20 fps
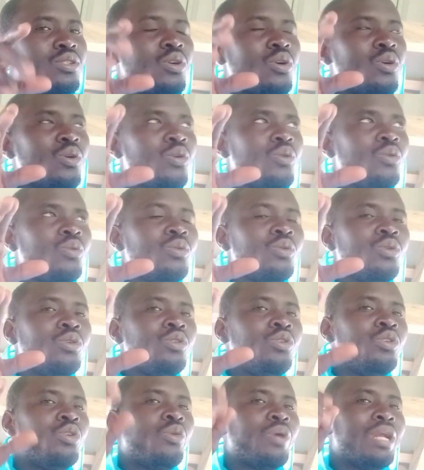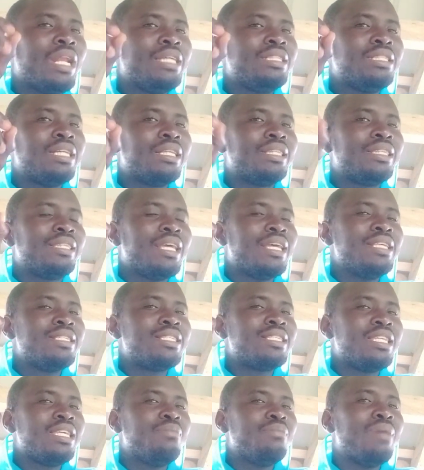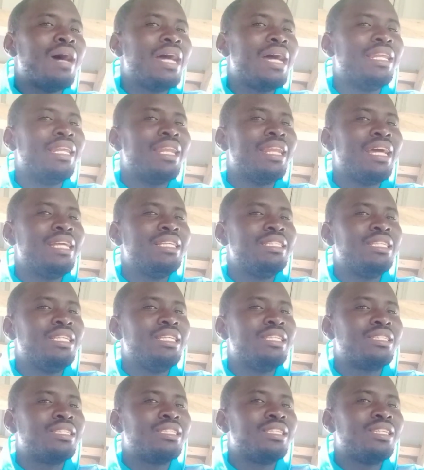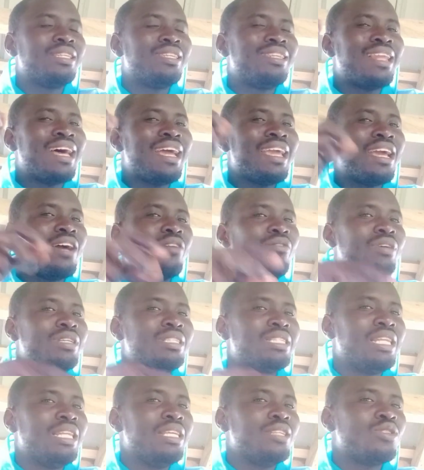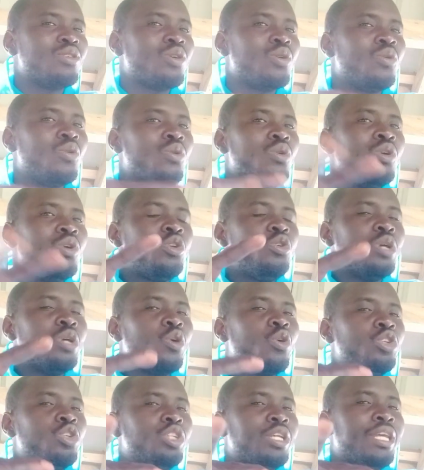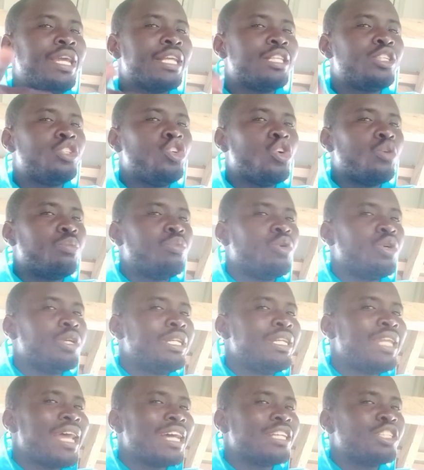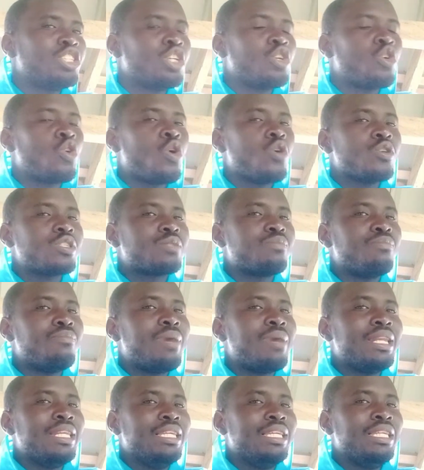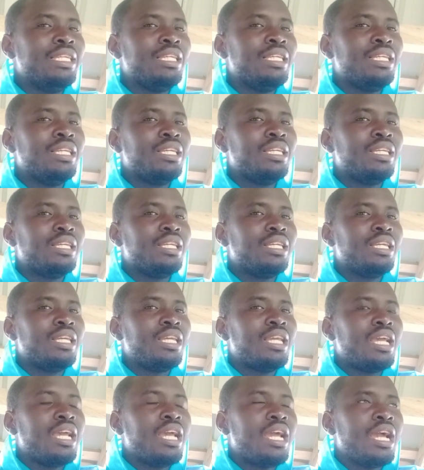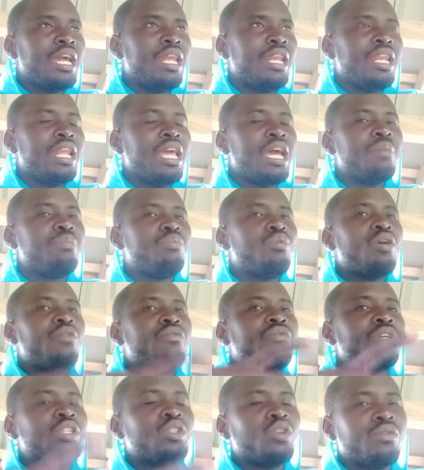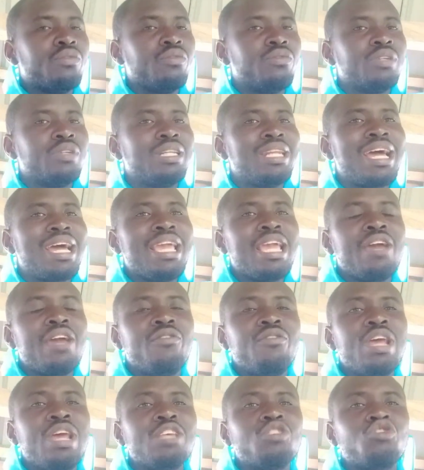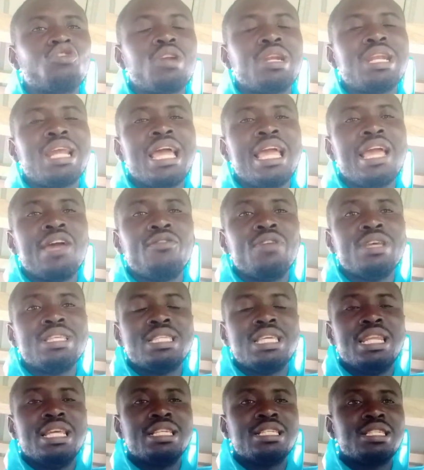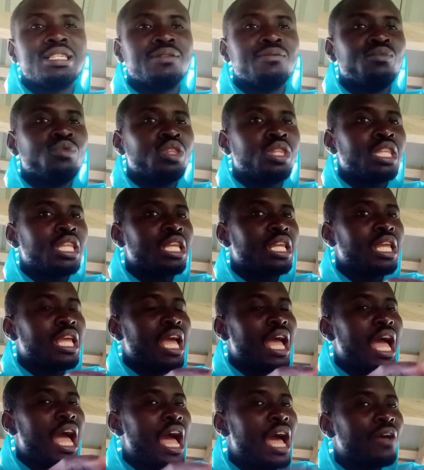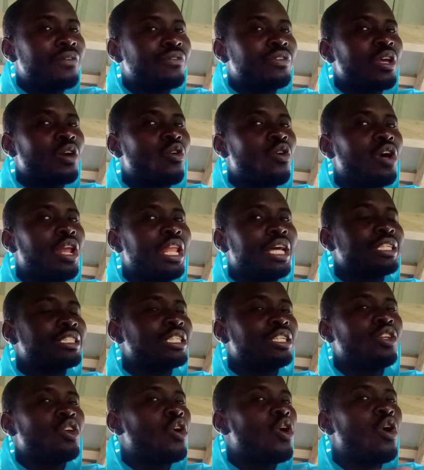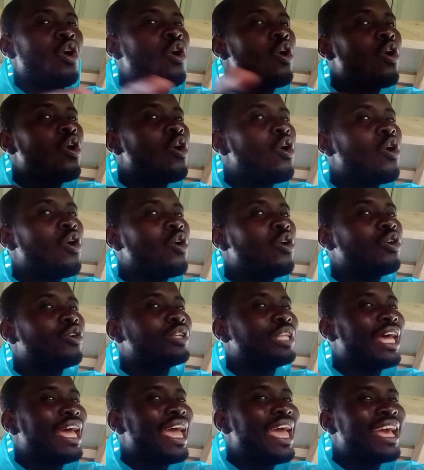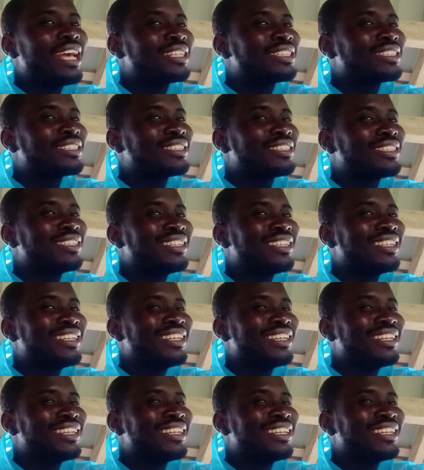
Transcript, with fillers: so you realize that 10 cedis by the 90 is 900 cedis so you're going to get your production cost money and a profit of 900 extra 900 cedis after collecting all the eggs